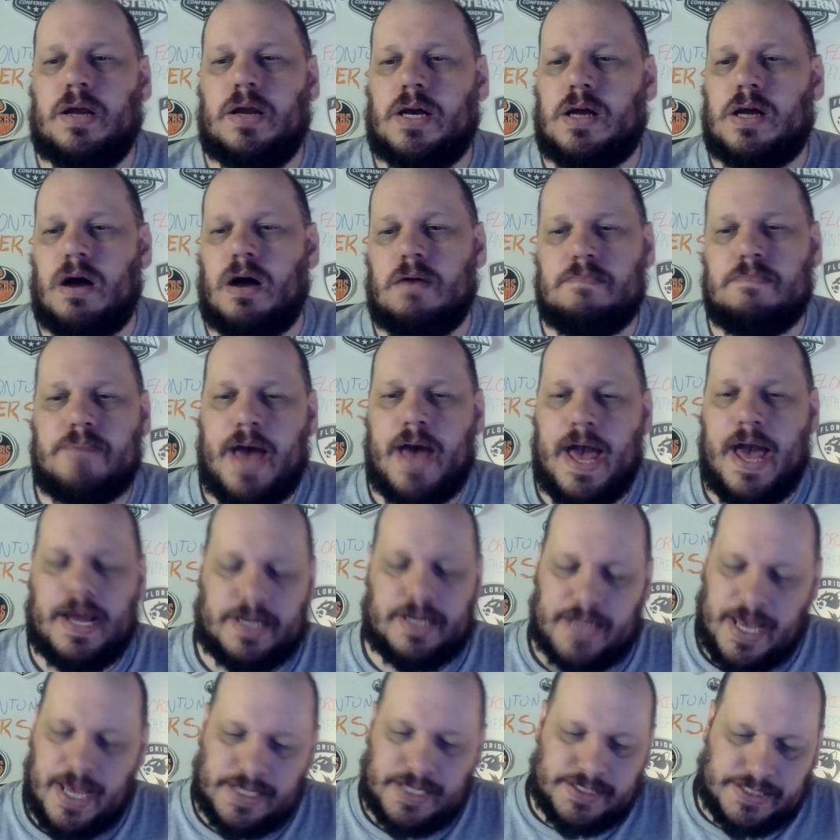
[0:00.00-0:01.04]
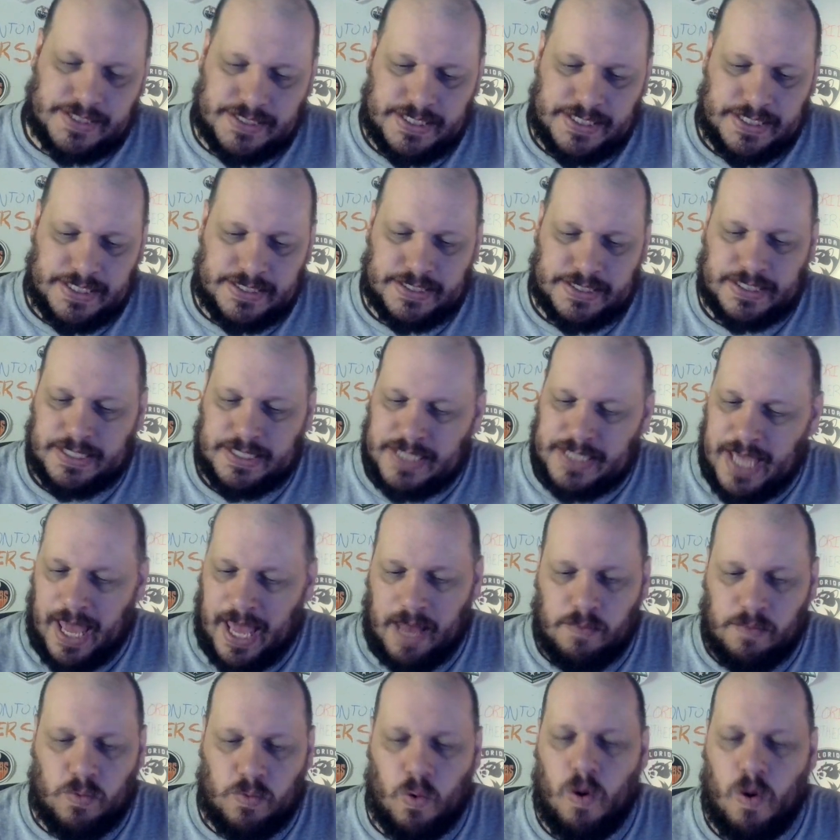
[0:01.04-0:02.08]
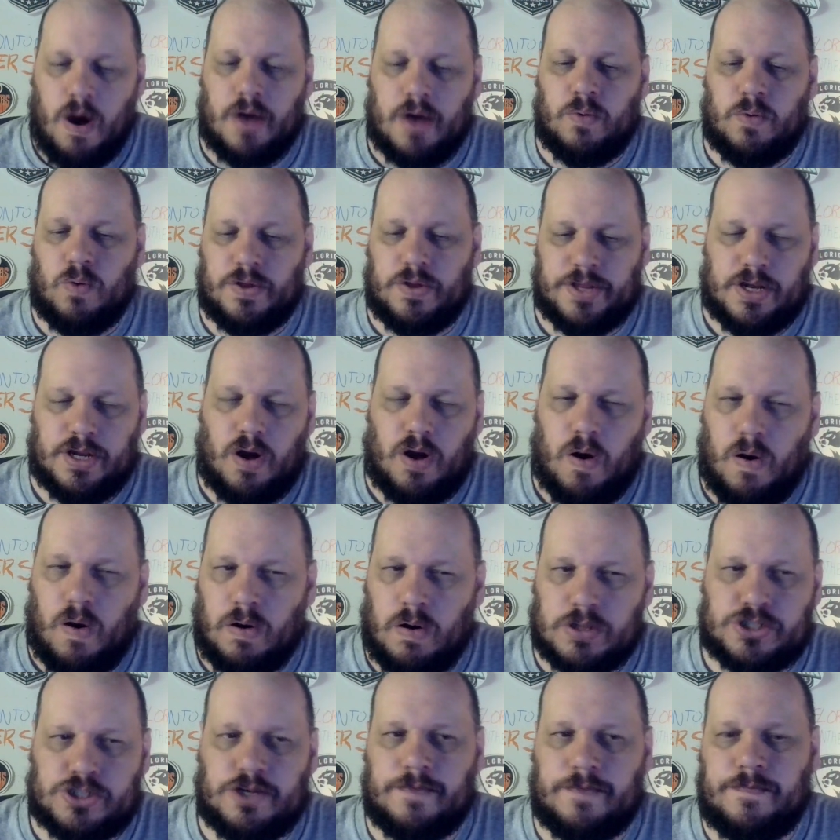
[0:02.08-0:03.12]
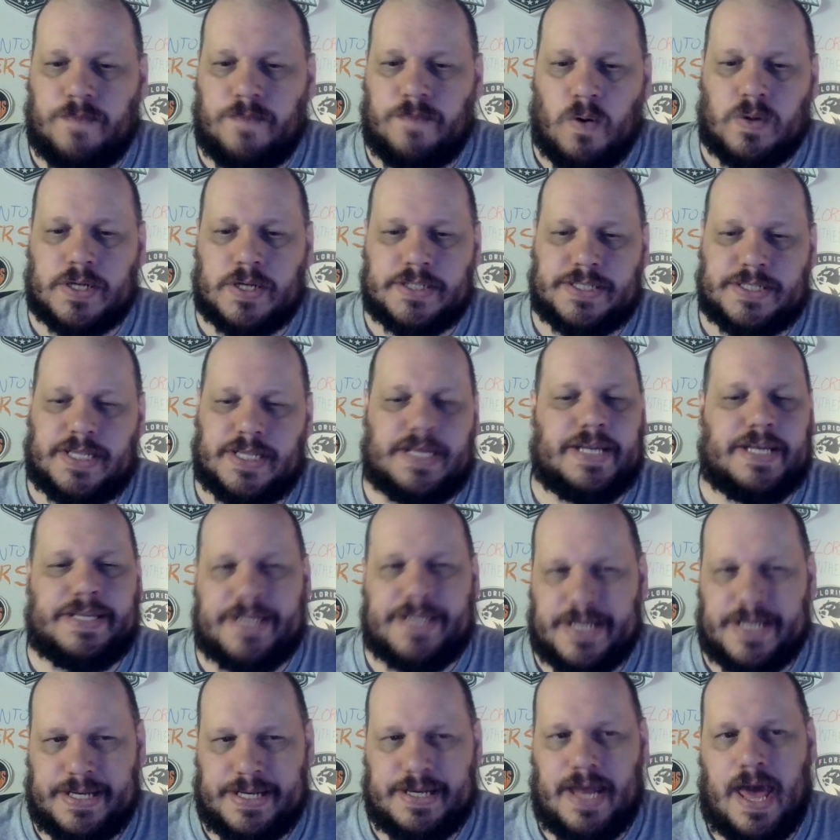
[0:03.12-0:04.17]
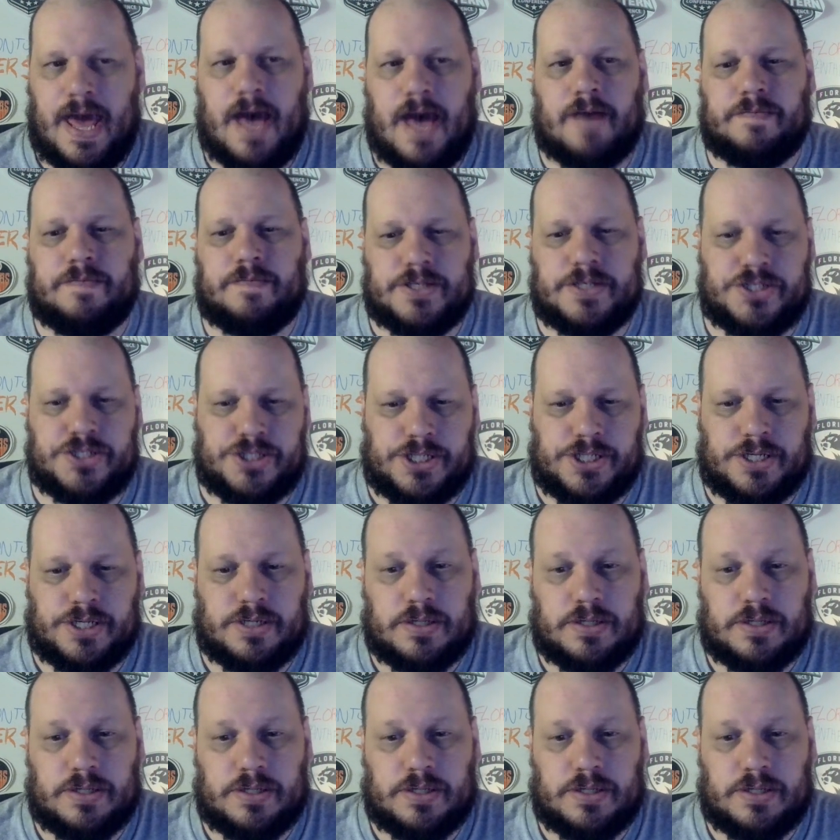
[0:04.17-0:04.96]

come back next season, game one, with an ultra focus that they didn't have this year.